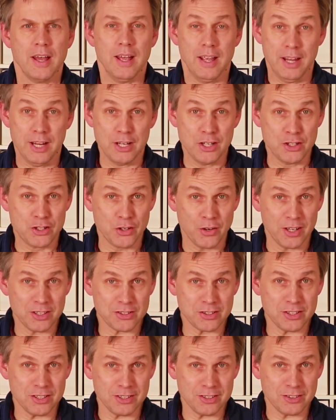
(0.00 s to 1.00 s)

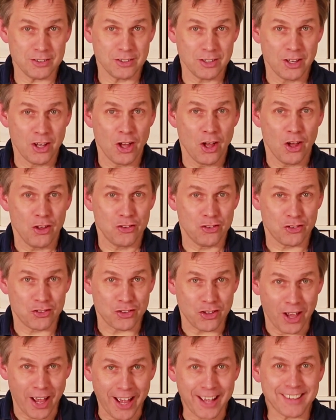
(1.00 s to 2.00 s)
Interested?
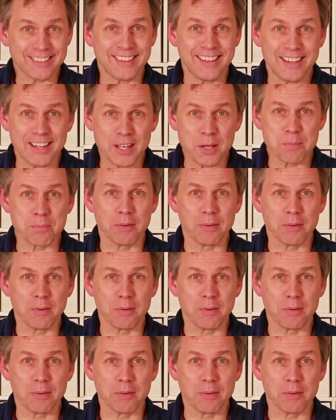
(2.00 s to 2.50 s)
Check the link